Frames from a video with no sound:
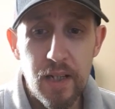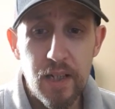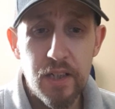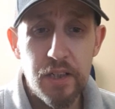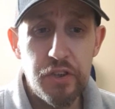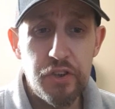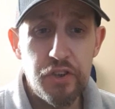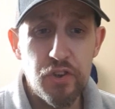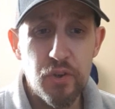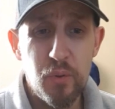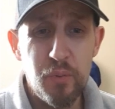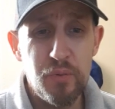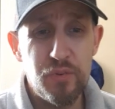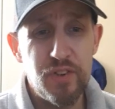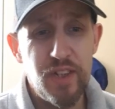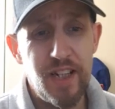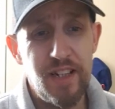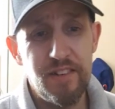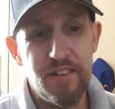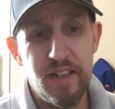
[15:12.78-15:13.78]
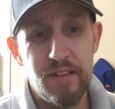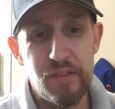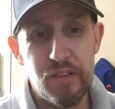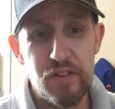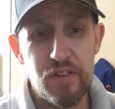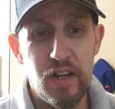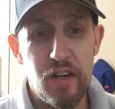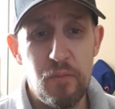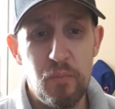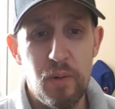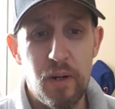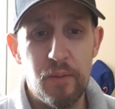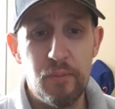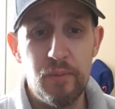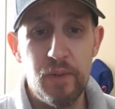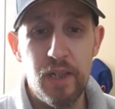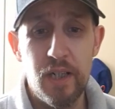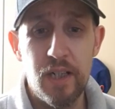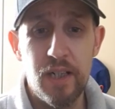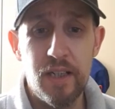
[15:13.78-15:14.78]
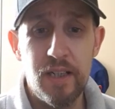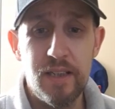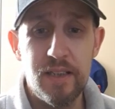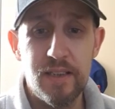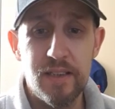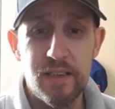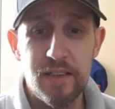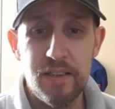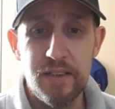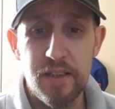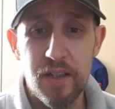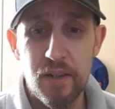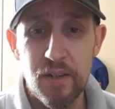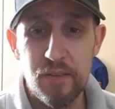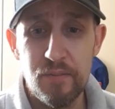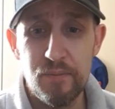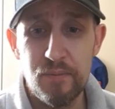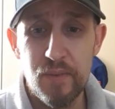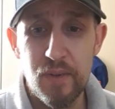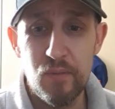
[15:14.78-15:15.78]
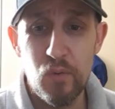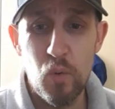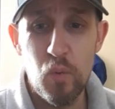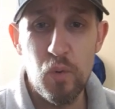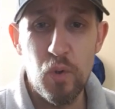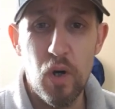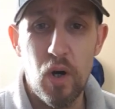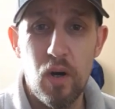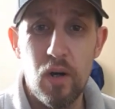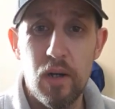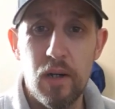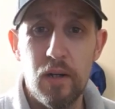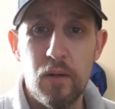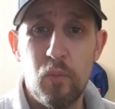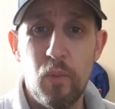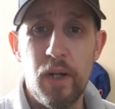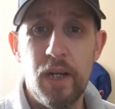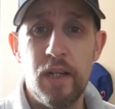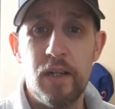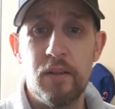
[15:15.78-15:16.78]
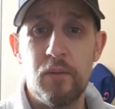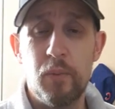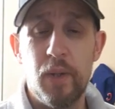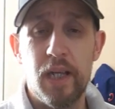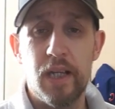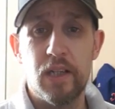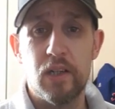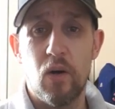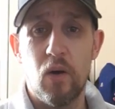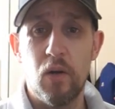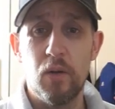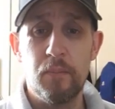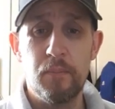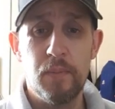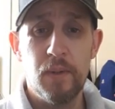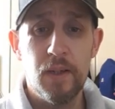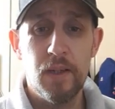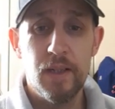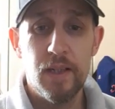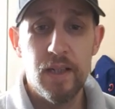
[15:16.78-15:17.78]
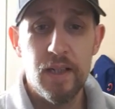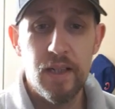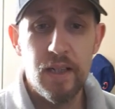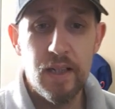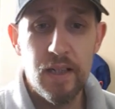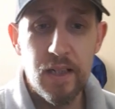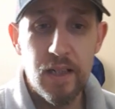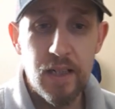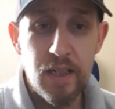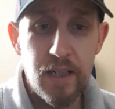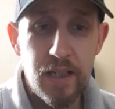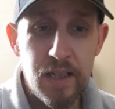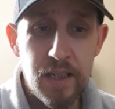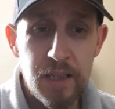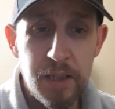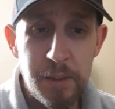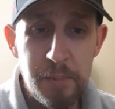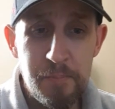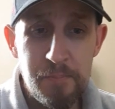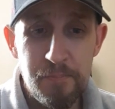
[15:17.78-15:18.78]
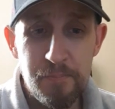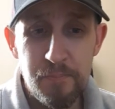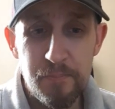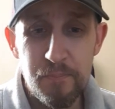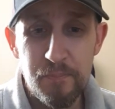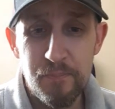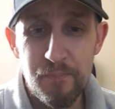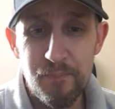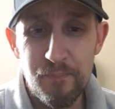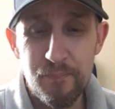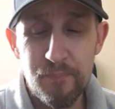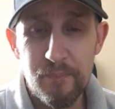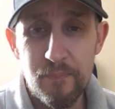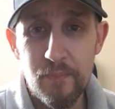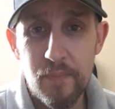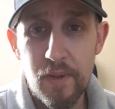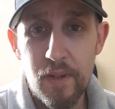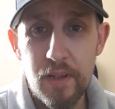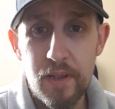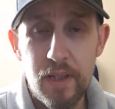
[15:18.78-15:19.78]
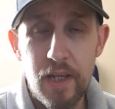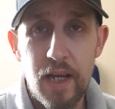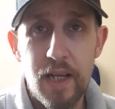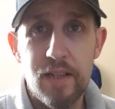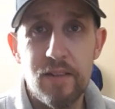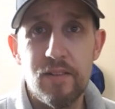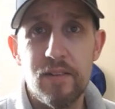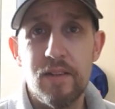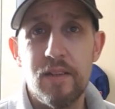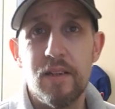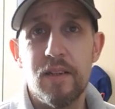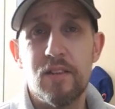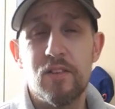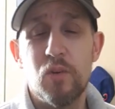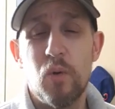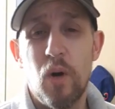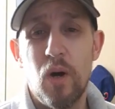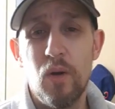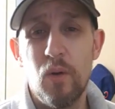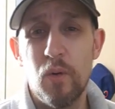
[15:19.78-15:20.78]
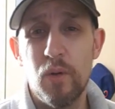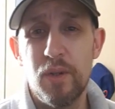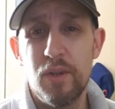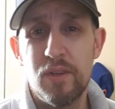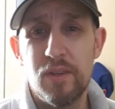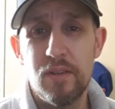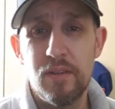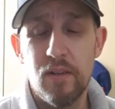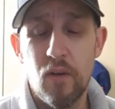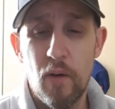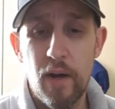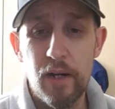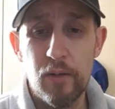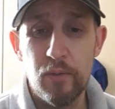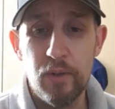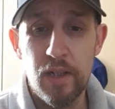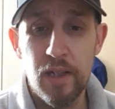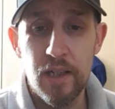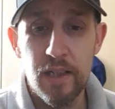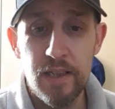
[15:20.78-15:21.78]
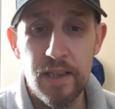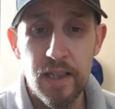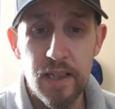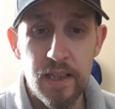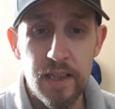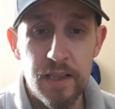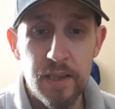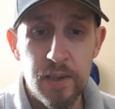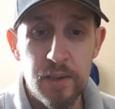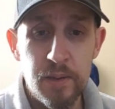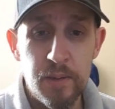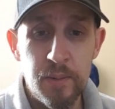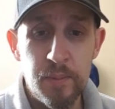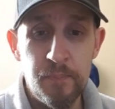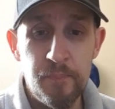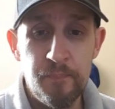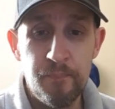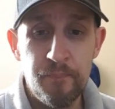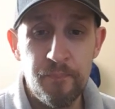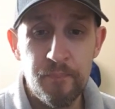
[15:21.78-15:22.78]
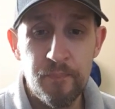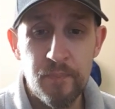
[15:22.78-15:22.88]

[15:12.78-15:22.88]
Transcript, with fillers: as Sean said, there's another tough one really. You know, they've, they've all got a win in the win column. Um, yeah, it's quite a lot you can like really. Um,